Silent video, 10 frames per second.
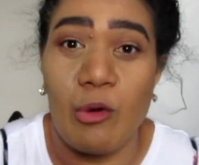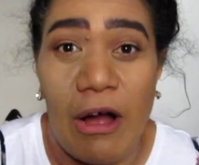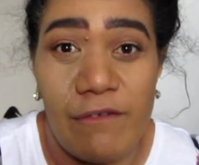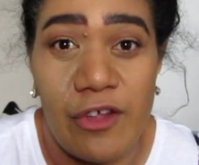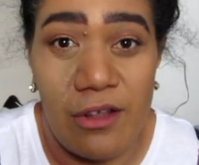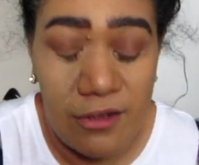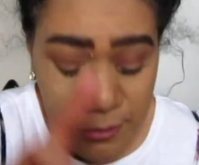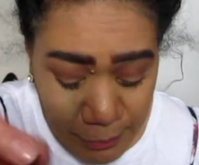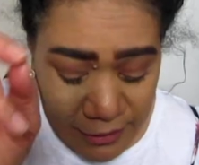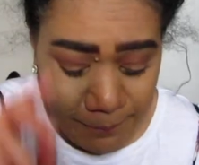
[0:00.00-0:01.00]

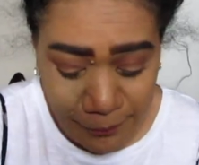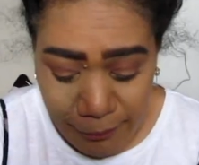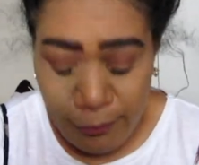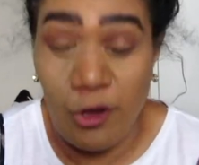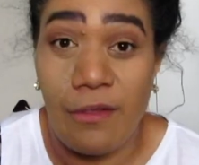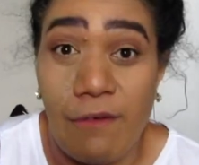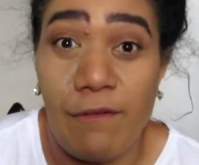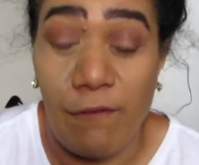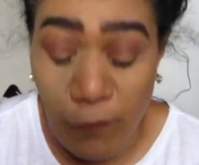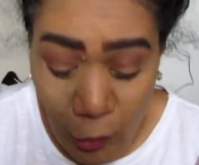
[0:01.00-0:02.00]
$12, but got them
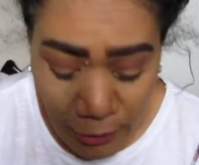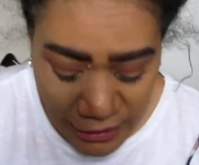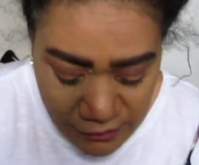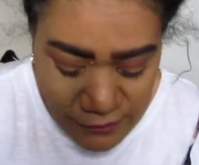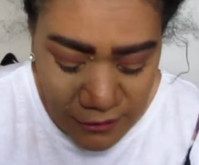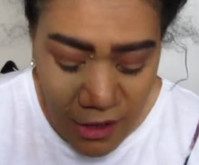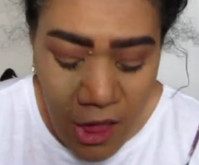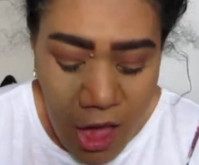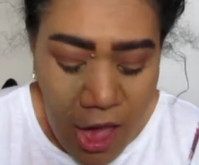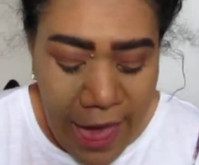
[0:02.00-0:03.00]
for 4 bucks.
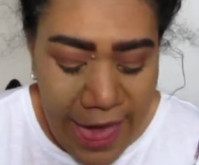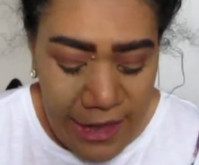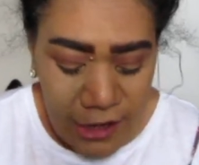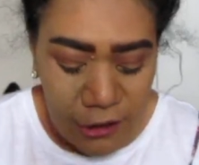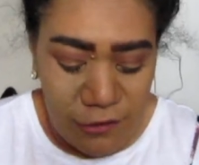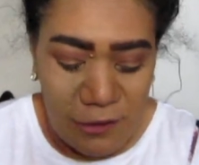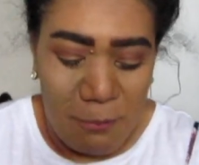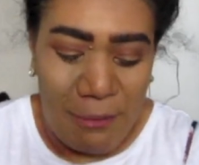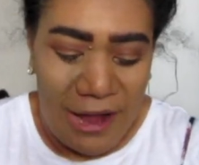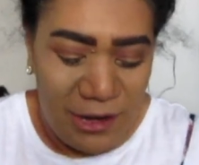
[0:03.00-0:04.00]
And I got the
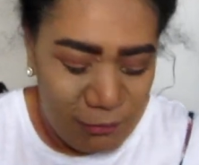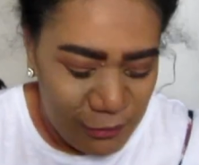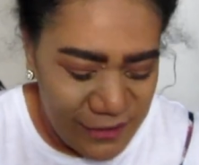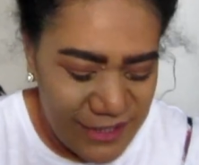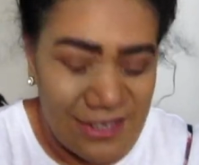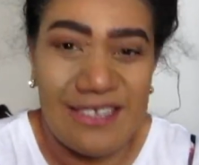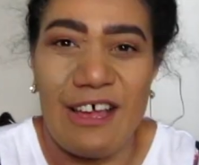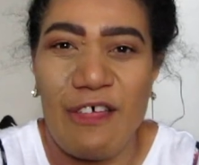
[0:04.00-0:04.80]
pineapple set because